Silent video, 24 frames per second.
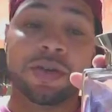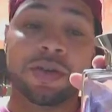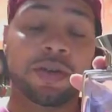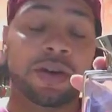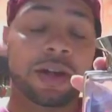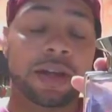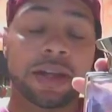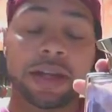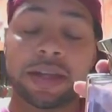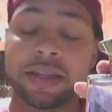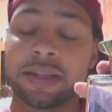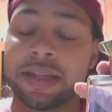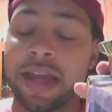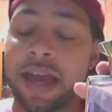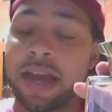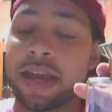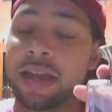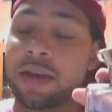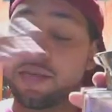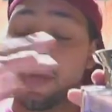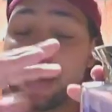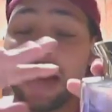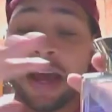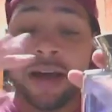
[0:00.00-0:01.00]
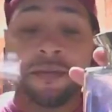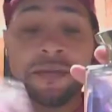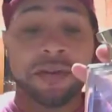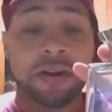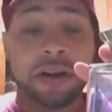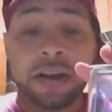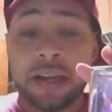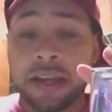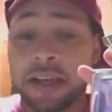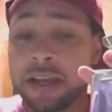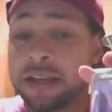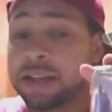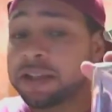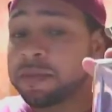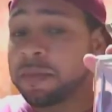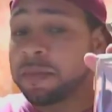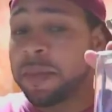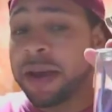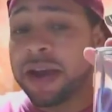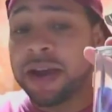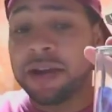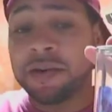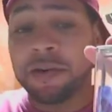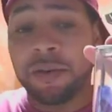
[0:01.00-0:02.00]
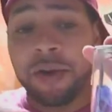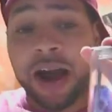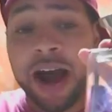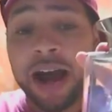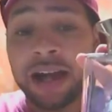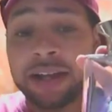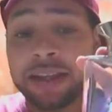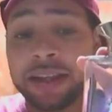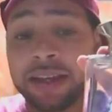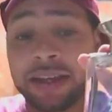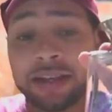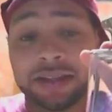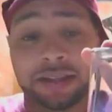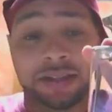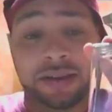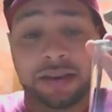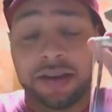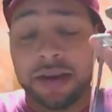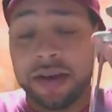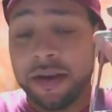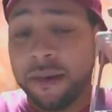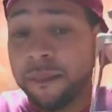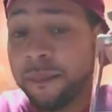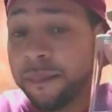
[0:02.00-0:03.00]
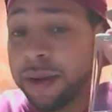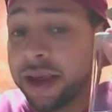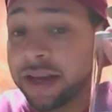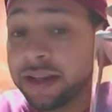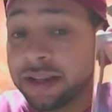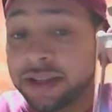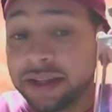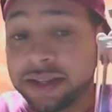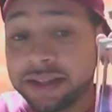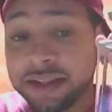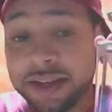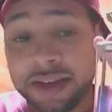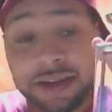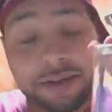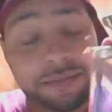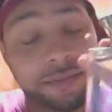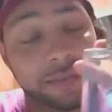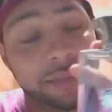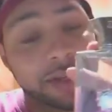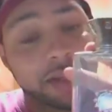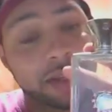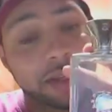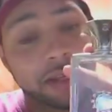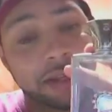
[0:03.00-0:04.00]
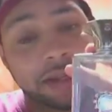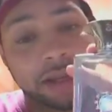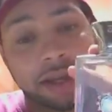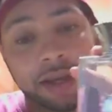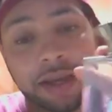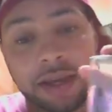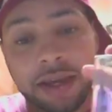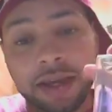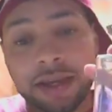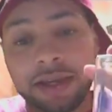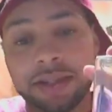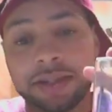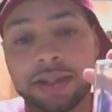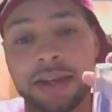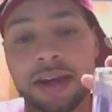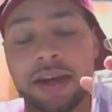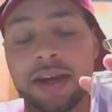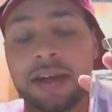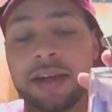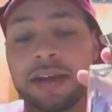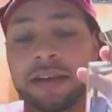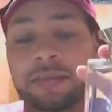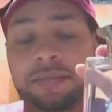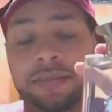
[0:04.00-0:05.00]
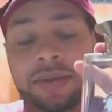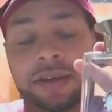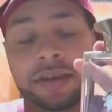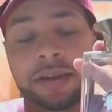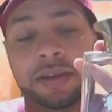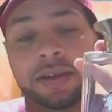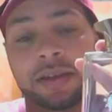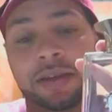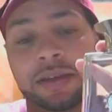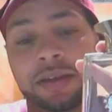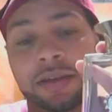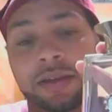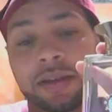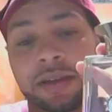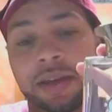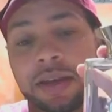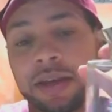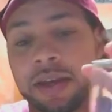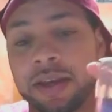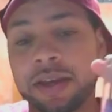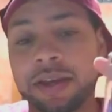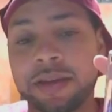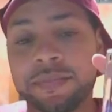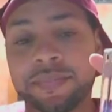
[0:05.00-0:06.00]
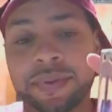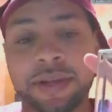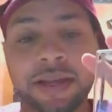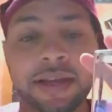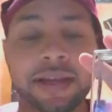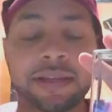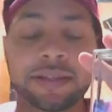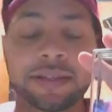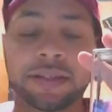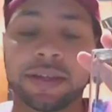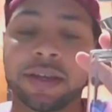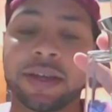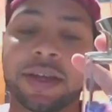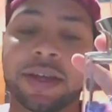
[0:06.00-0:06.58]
go on a date, whatever it is, man, rock this. Pick this up anytime any place,